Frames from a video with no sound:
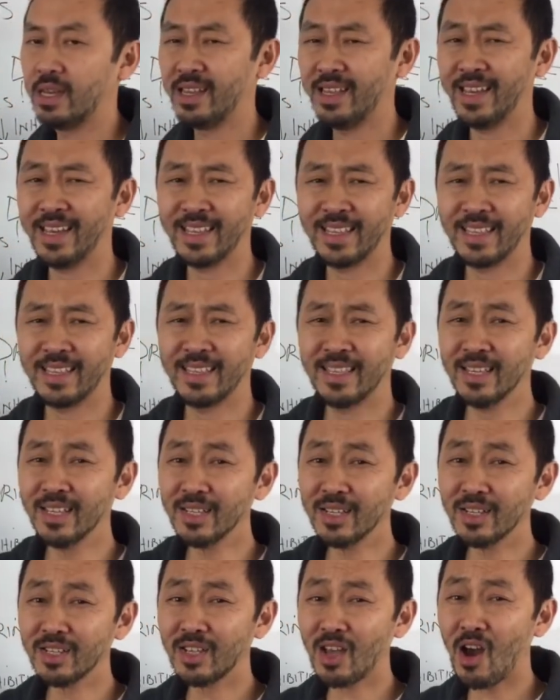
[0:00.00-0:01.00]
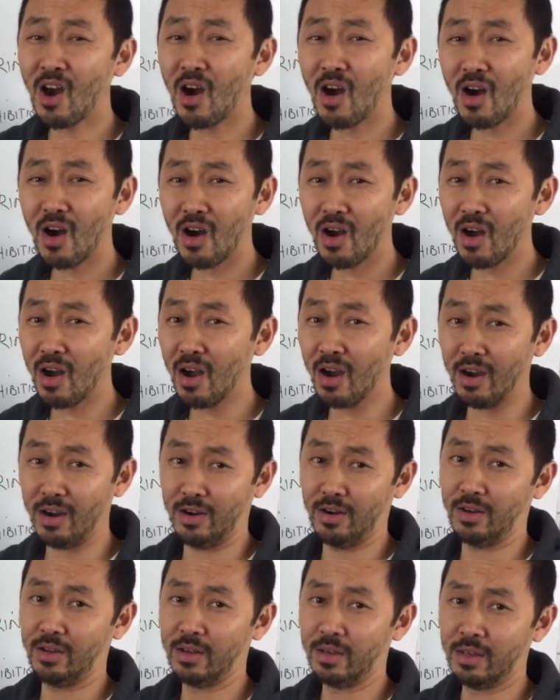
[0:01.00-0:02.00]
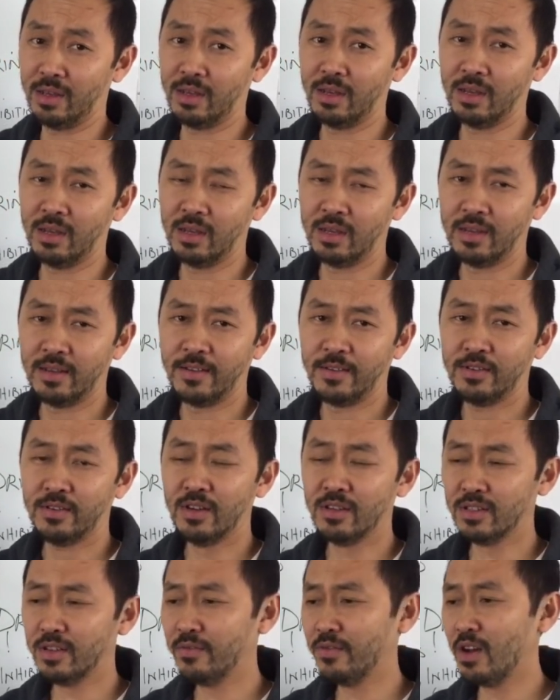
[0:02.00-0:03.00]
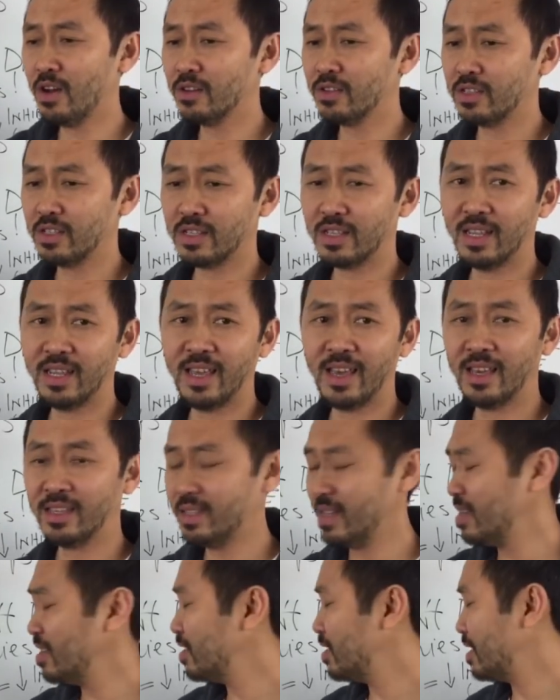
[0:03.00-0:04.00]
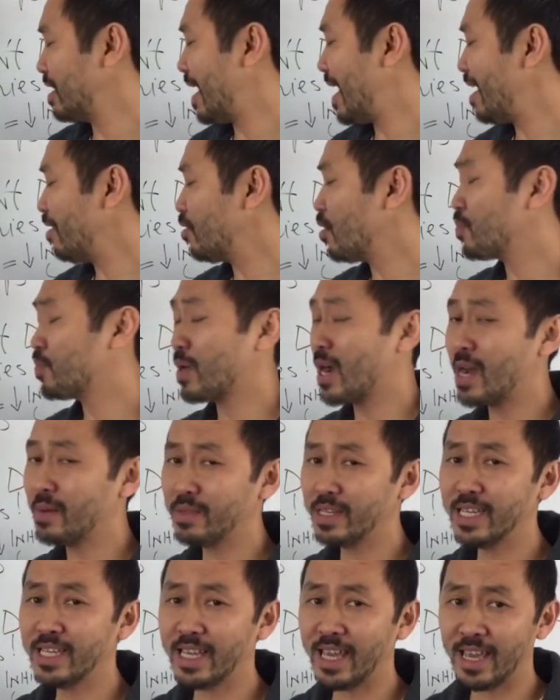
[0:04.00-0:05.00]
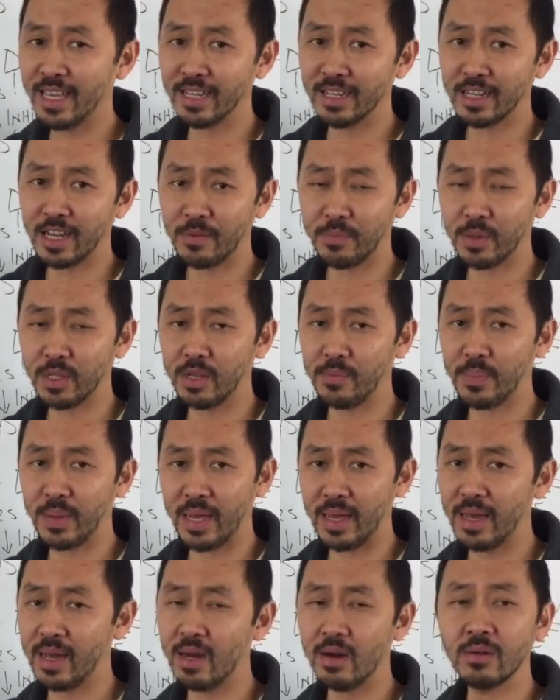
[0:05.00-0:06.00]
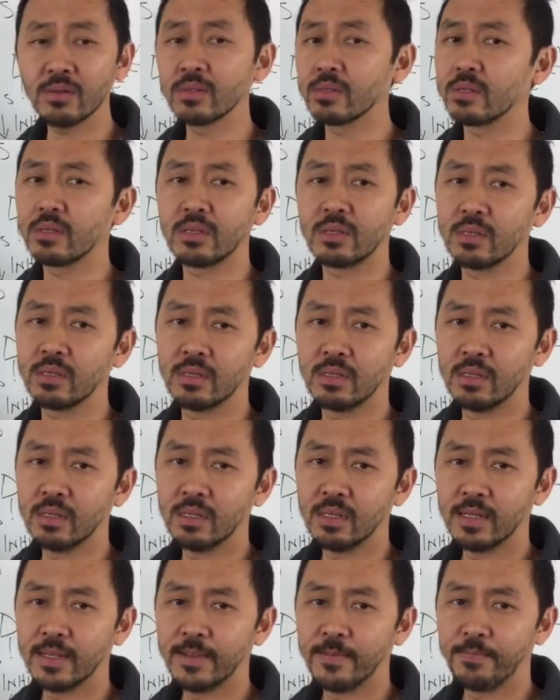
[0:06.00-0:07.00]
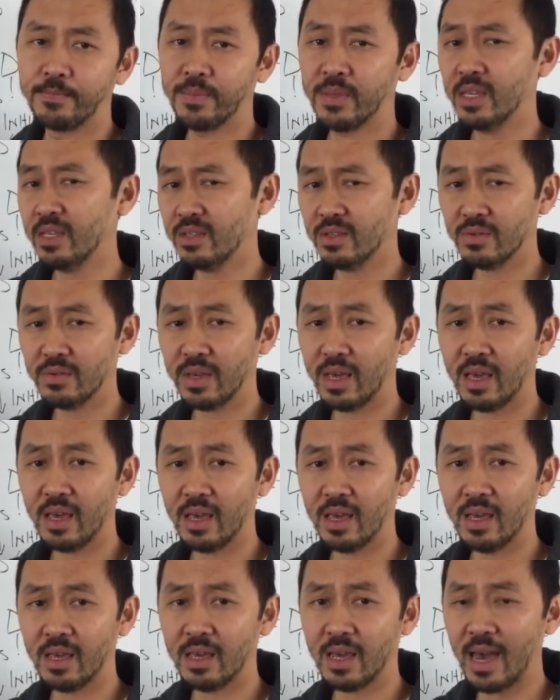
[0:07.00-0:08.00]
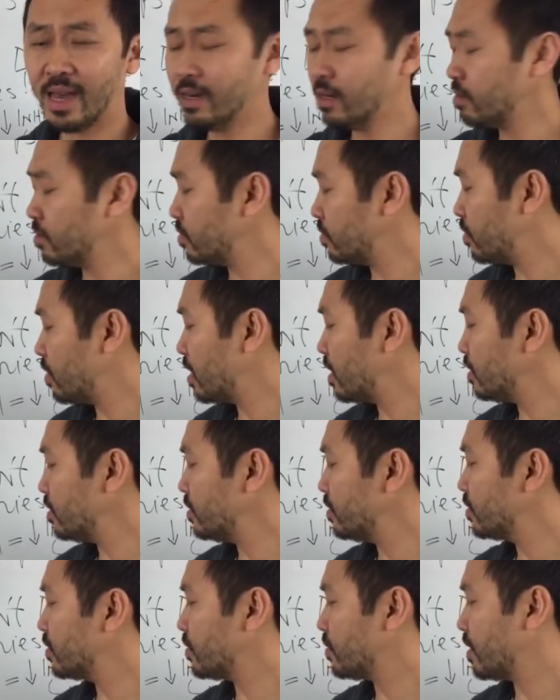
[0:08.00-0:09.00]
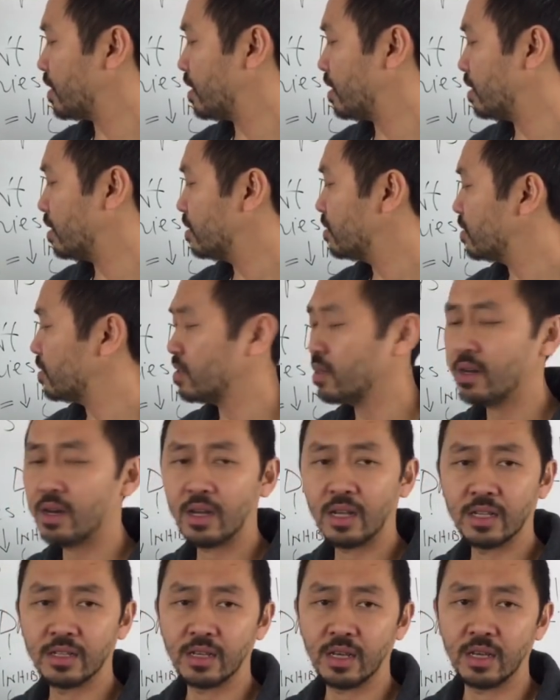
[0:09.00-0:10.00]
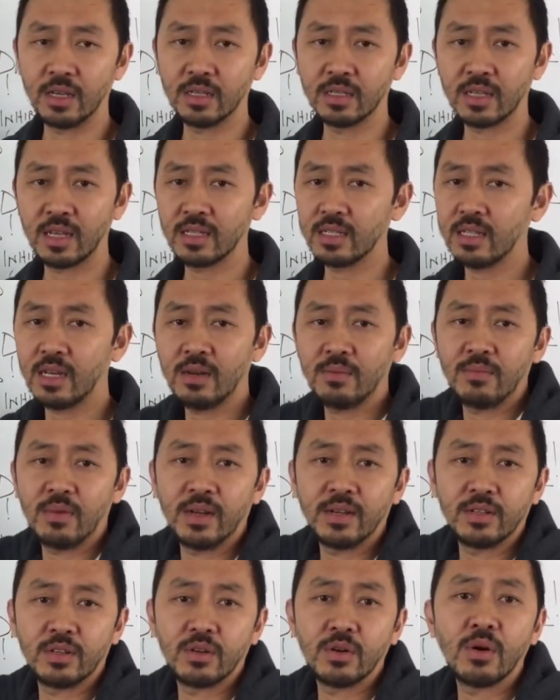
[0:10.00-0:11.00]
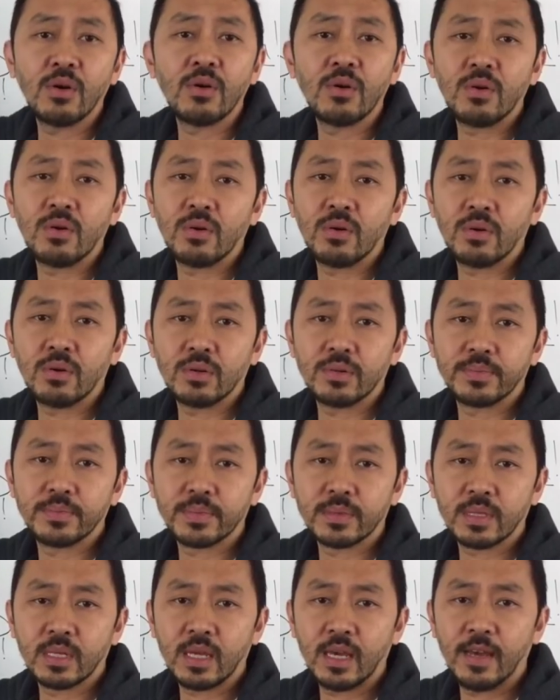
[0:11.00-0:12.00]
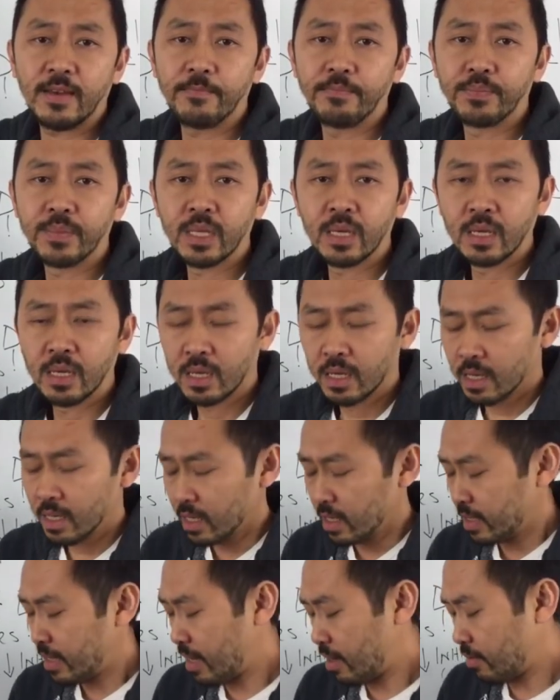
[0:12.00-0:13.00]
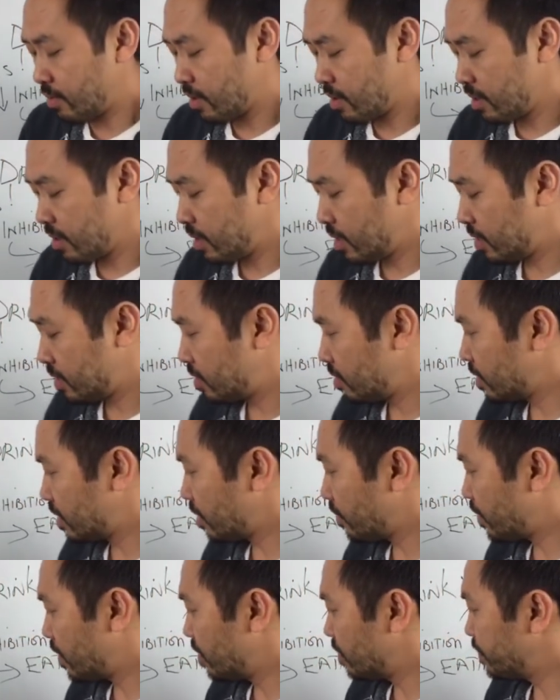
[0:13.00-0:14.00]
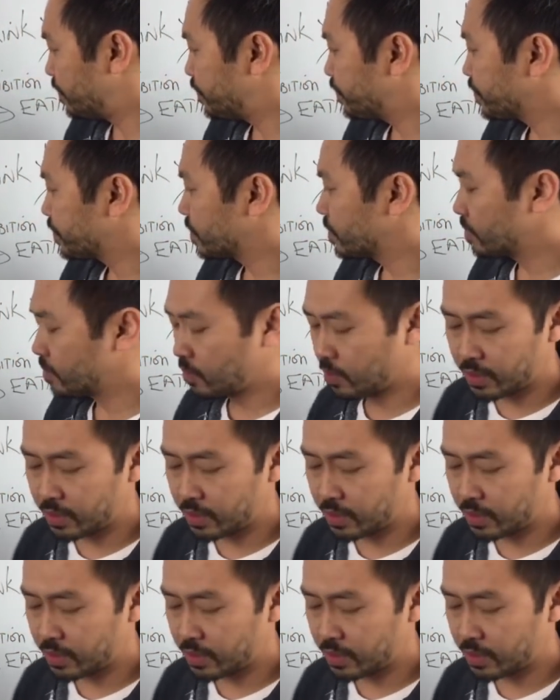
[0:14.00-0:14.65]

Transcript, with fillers: Like, this is hard. Dr. Vuong is a skinny ass Asian. I will probably gain a couple of pounds. It's okay. I don't want to lose weight during the holidays. That's not my goal. Okay. Now we're going to get to something more